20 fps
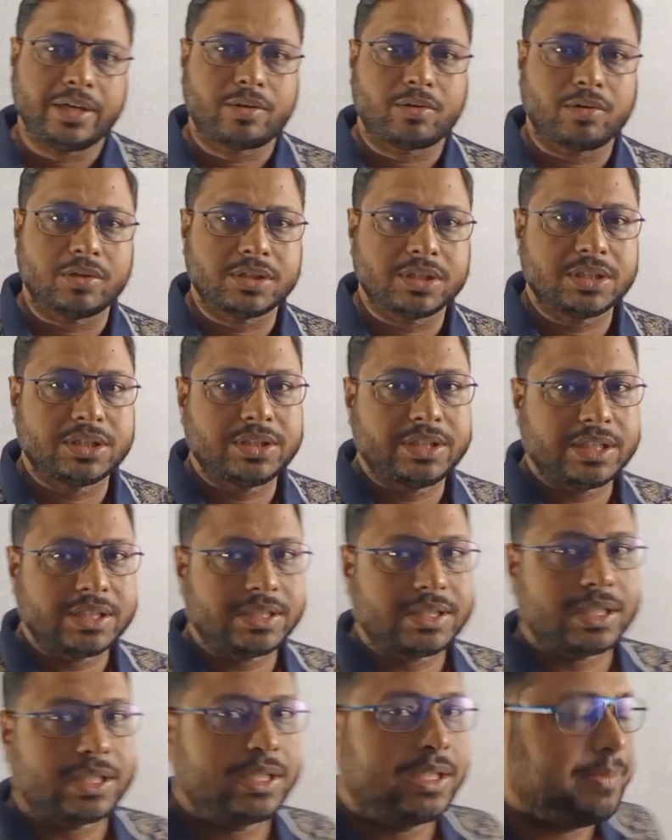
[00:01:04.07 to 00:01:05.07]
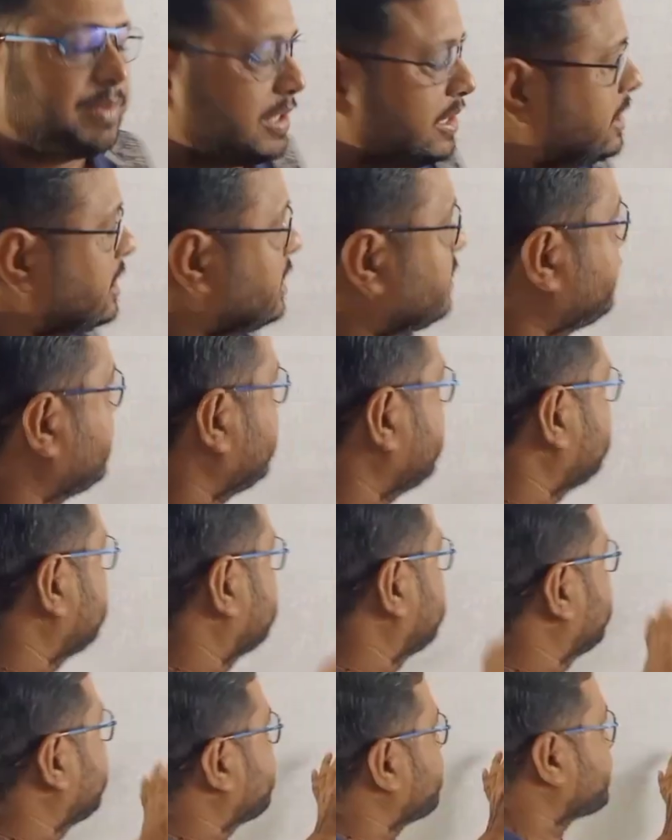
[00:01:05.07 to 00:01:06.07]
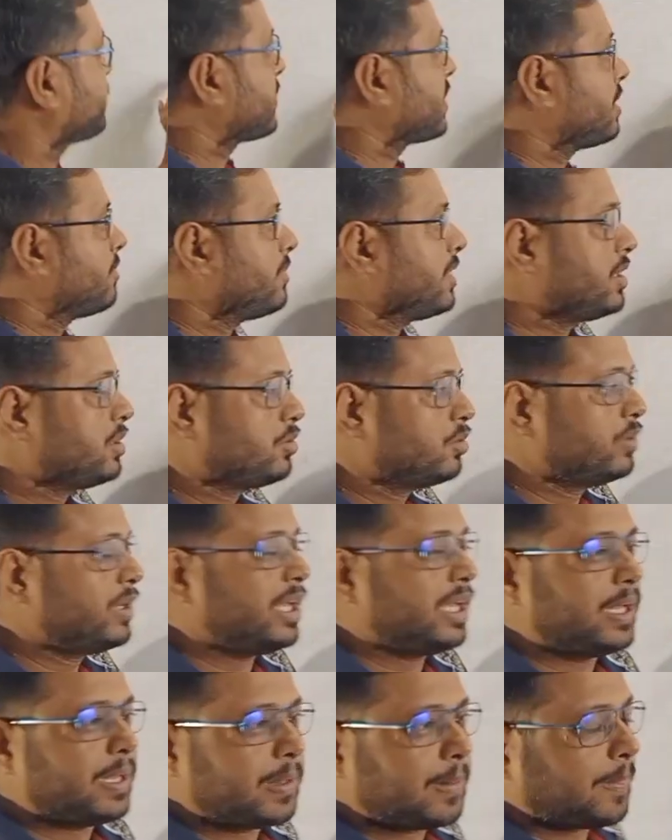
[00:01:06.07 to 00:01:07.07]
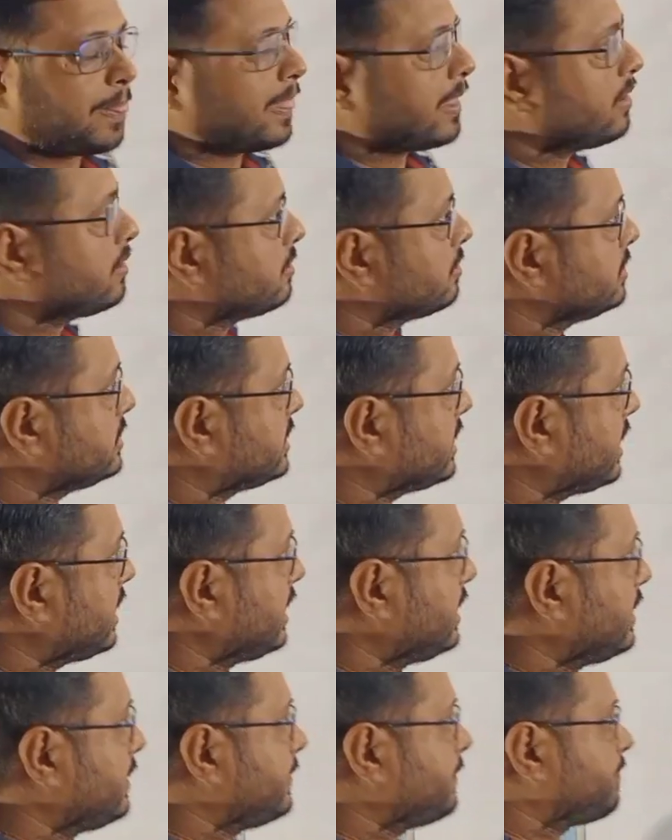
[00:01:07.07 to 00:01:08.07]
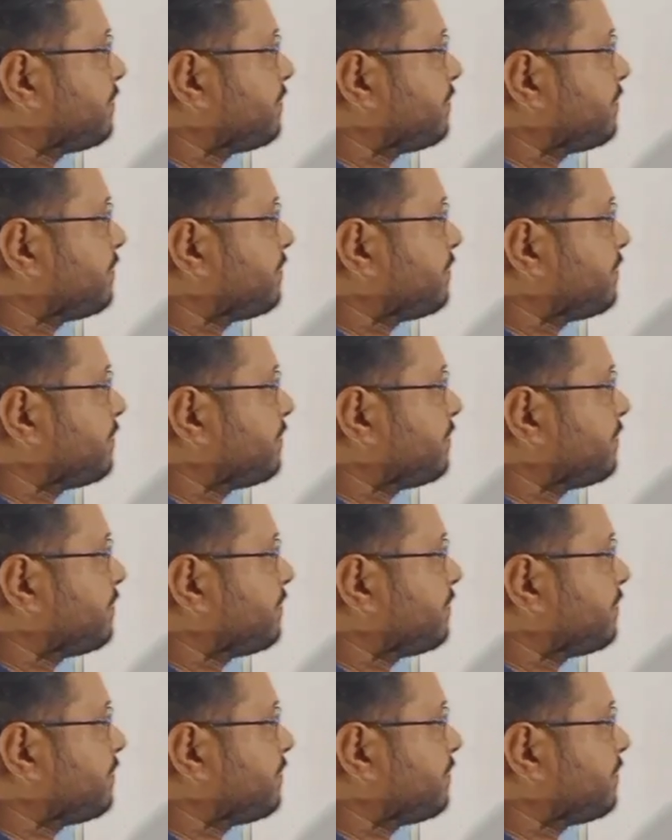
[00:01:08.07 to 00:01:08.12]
it causes destructive interference. But today we shall